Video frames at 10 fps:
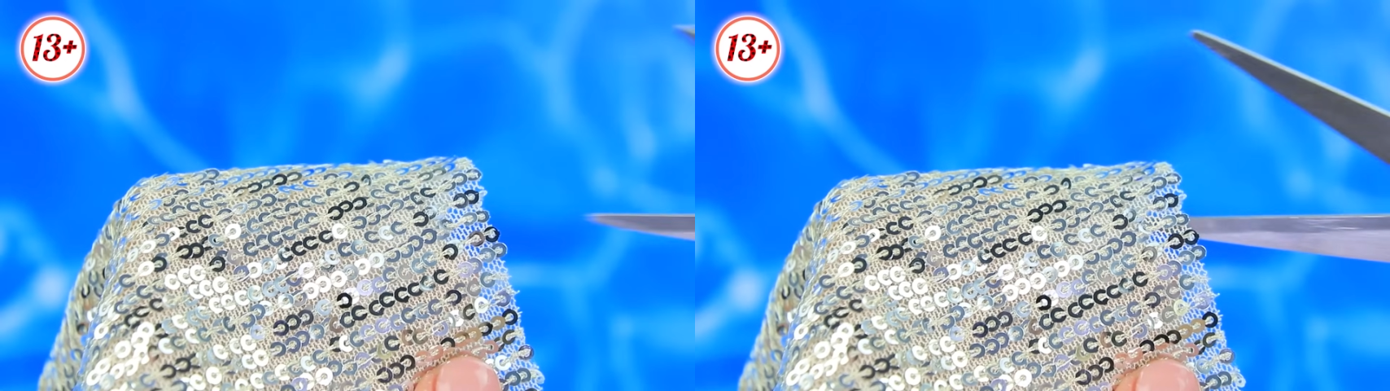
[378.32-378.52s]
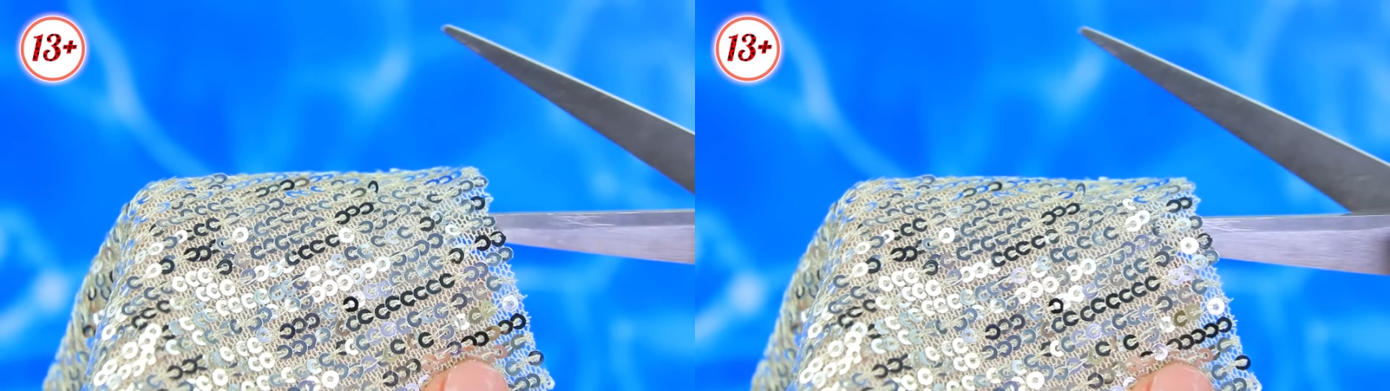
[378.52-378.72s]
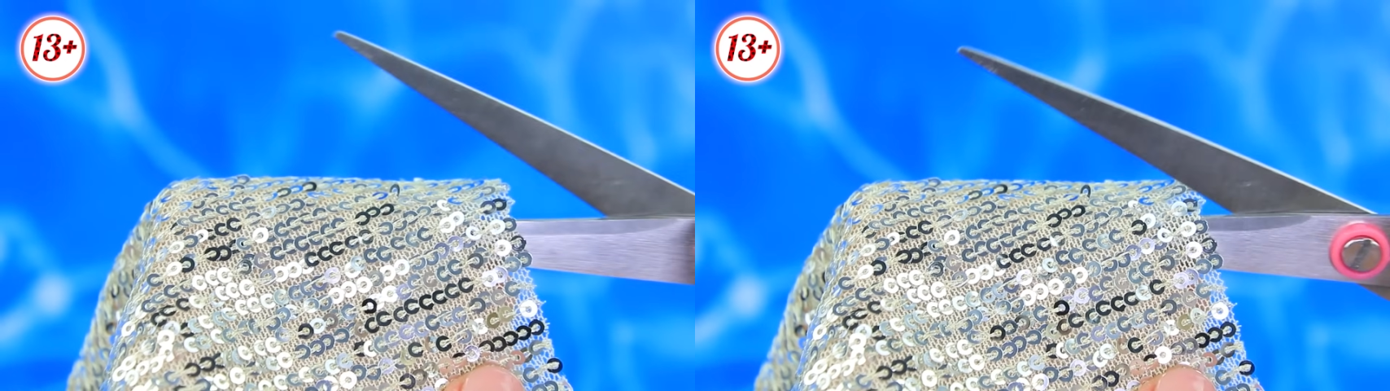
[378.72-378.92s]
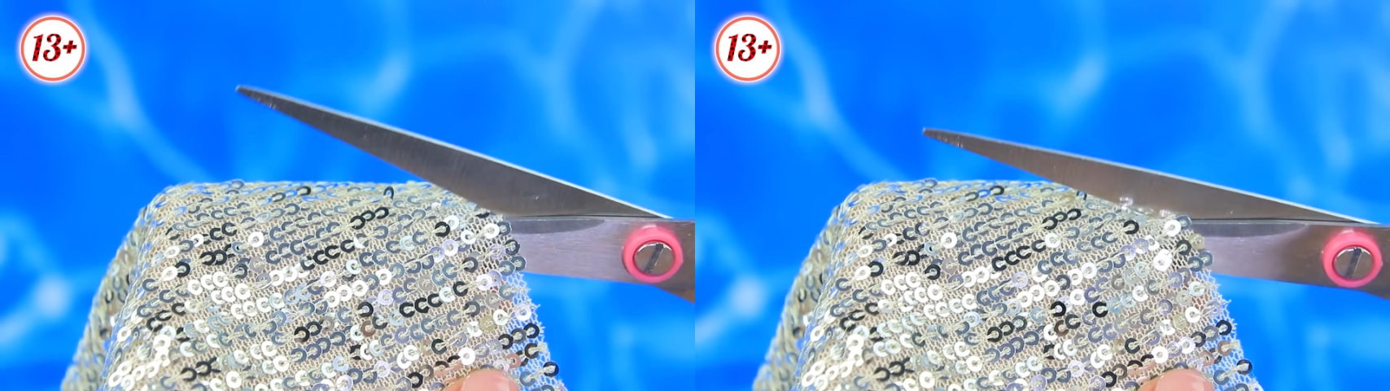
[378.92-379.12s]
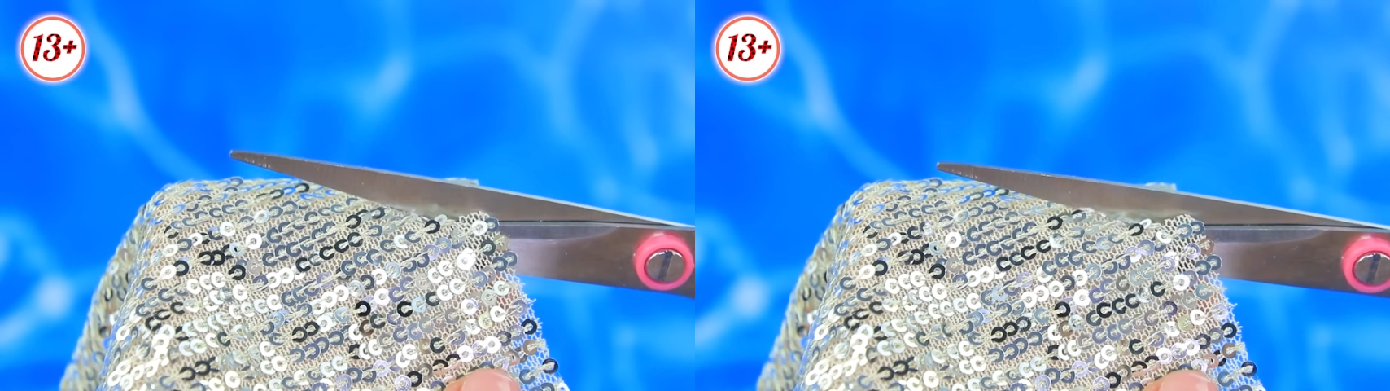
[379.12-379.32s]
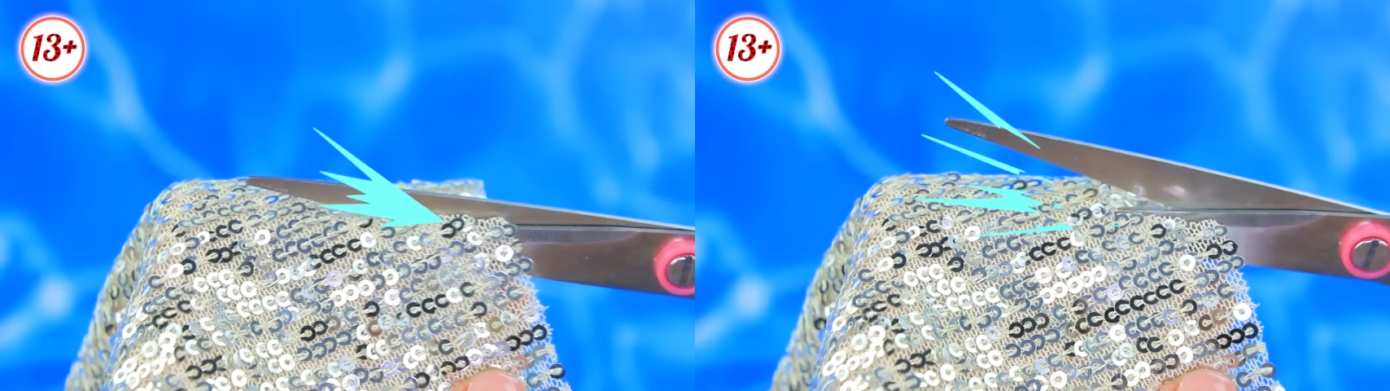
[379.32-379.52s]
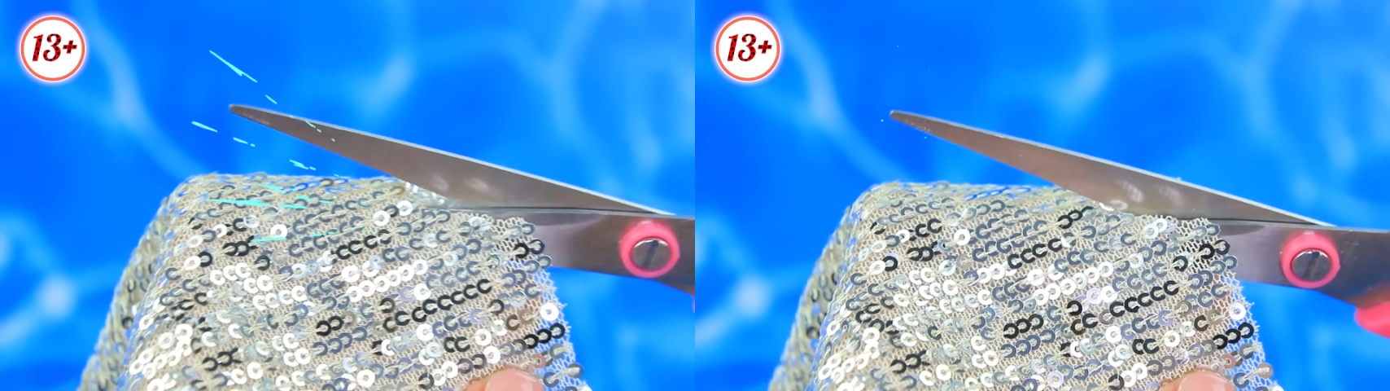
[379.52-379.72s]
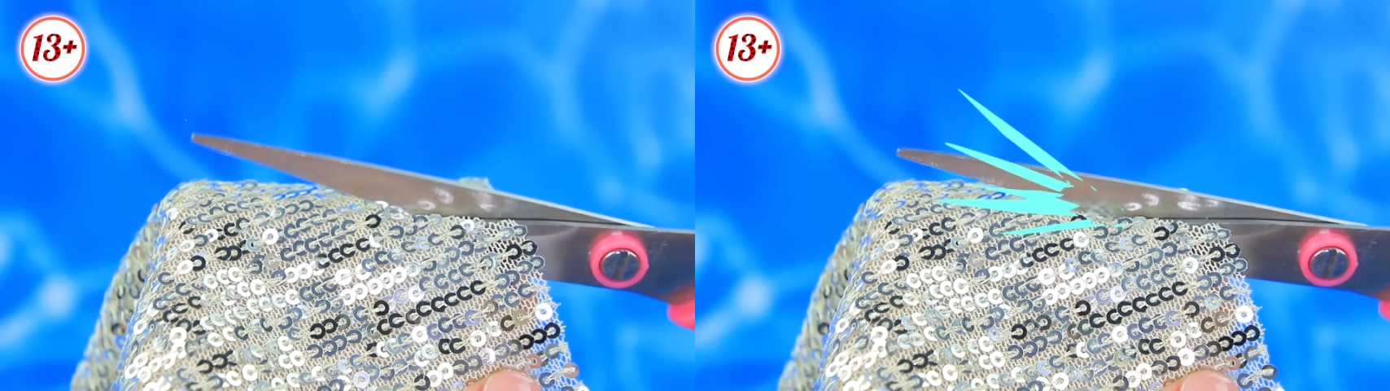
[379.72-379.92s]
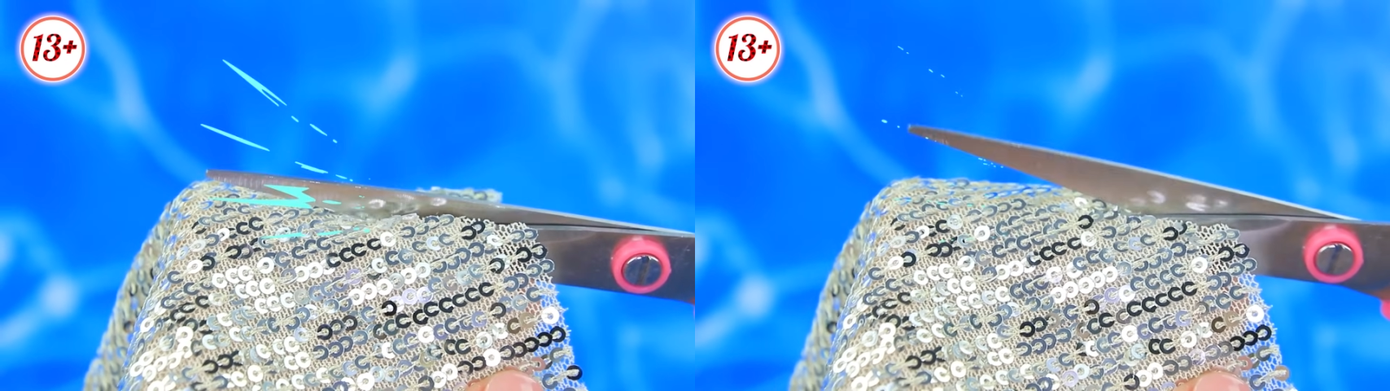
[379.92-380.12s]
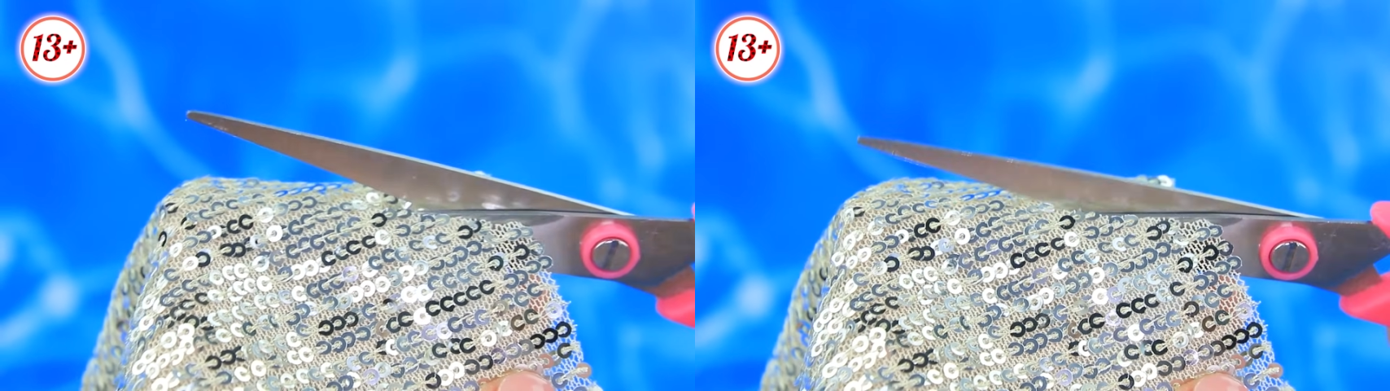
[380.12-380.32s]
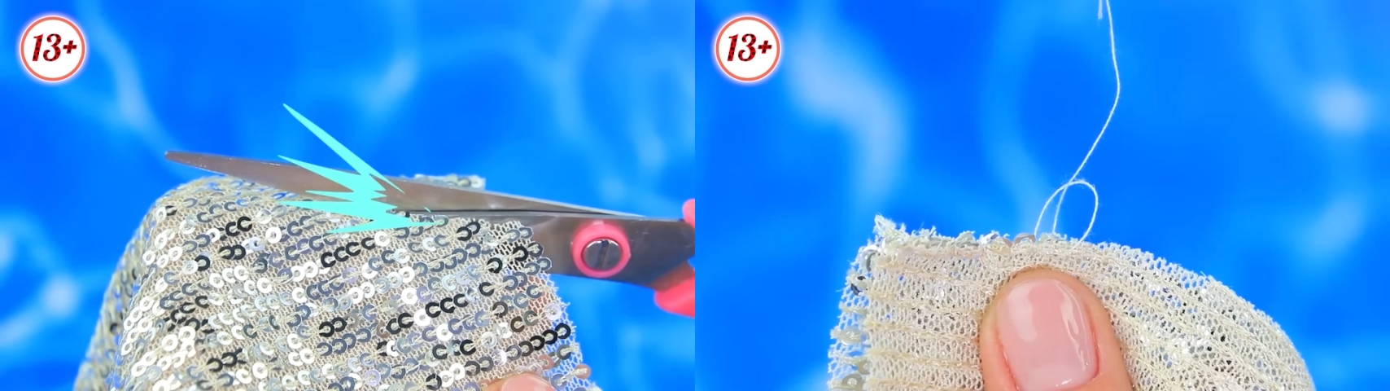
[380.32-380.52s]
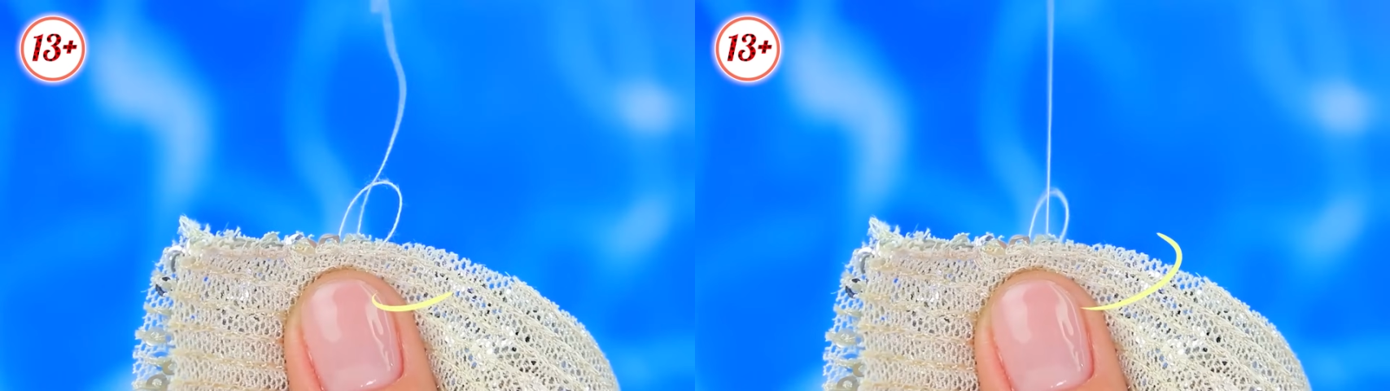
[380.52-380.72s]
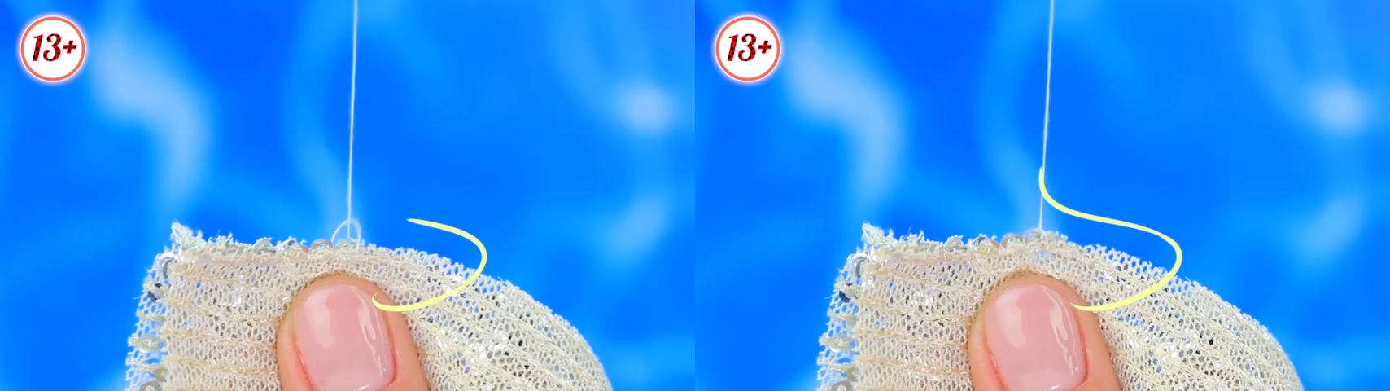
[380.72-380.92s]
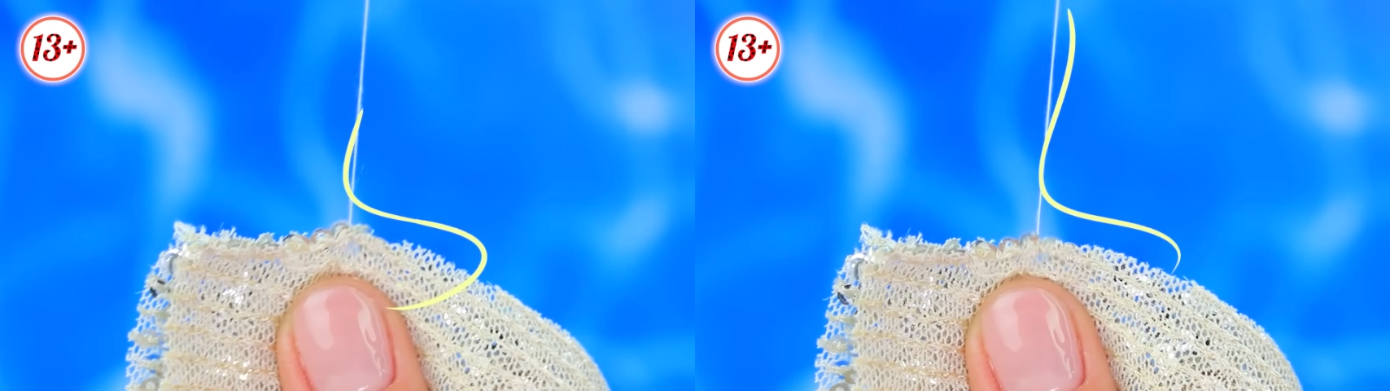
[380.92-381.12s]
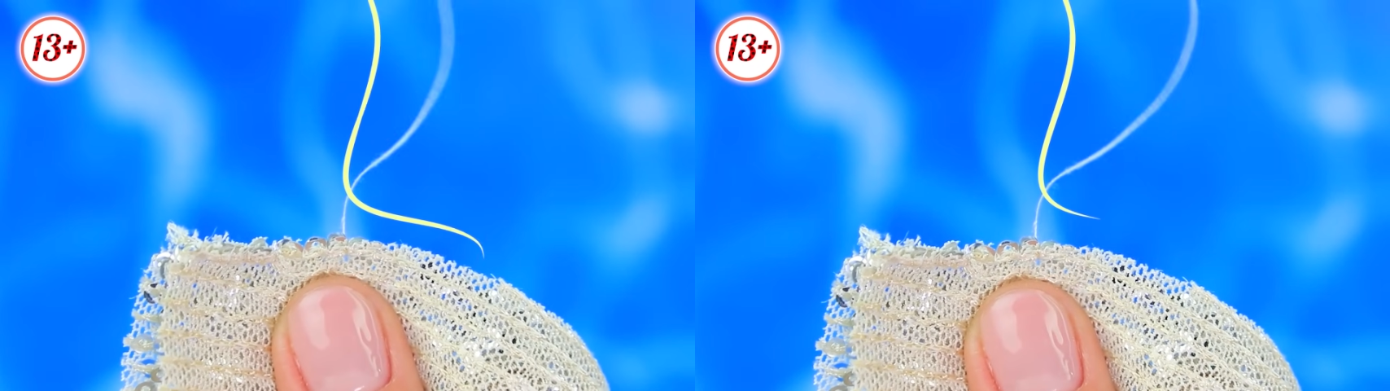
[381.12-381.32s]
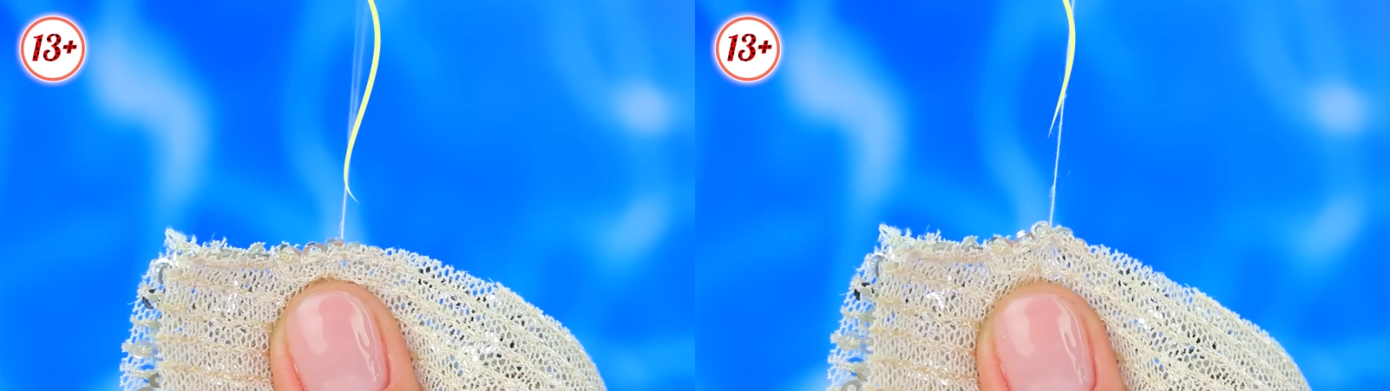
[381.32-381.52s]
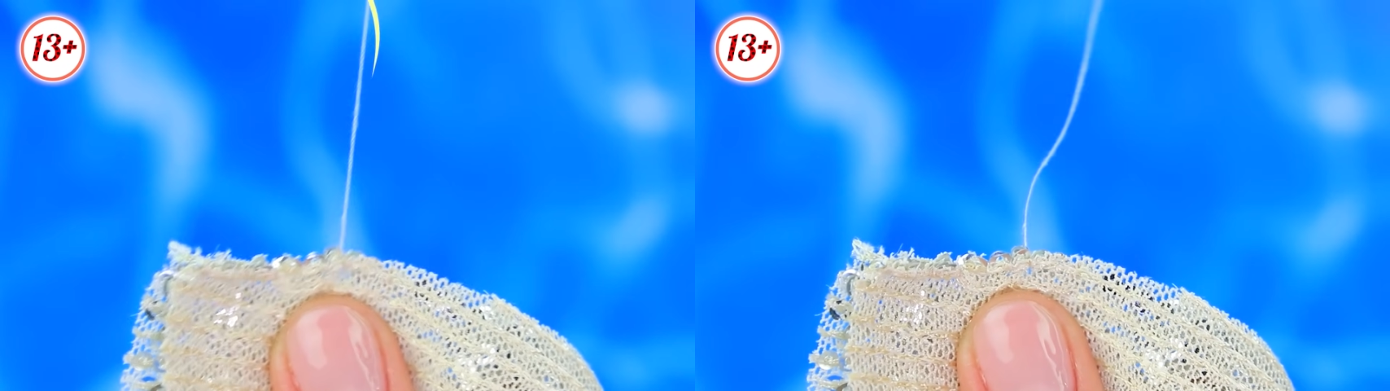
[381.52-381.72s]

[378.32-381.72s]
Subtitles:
(no speaker visible)